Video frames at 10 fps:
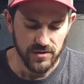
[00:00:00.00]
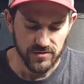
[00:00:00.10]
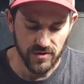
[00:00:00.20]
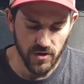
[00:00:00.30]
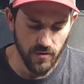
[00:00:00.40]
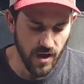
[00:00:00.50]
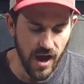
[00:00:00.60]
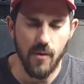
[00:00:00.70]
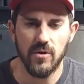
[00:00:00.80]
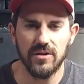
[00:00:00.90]
So
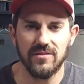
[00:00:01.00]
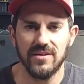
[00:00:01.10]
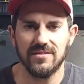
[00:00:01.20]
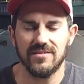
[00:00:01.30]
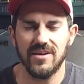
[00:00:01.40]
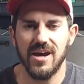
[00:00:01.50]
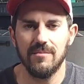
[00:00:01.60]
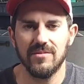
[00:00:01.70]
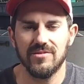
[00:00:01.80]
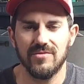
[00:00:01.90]
I want to take the
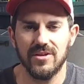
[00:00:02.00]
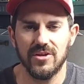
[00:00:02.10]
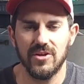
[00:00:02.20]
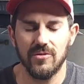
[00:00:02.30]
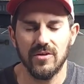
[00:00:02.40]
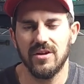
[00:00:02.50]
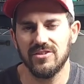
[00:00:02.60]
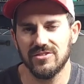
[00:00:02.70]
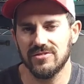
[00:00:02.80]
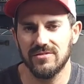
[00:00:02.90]
time in this video and
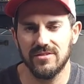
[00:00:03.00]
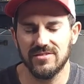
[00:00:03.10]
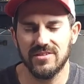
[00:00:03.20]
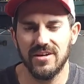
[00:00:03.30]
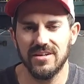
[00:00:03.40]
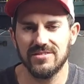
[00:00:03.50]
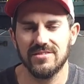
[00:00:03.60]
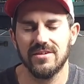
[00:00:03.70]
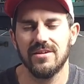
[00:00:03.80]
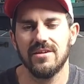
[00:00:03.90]
just
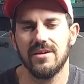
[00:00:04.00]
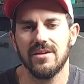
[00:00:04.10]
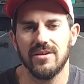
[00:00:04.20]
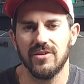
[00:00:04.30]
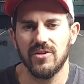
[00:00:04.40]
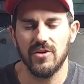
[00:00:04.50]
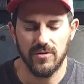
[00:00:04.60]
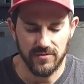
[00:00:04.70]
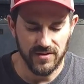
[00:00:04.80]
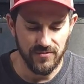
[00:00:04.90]
discuss,
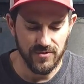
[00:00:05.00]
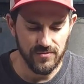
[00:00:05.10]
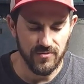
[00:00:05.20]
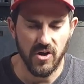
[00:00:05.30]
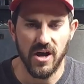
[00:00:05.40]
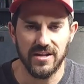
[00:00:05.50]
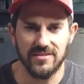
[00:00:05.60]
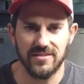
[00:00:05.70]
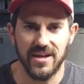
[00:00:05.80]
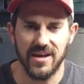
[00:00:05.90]
the different
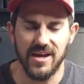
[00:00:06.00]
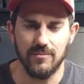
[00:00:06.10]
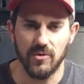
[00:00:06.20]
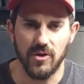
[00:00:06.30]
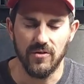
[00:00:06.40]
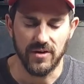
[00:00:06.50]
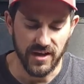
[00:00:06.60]
varieties that I am growing.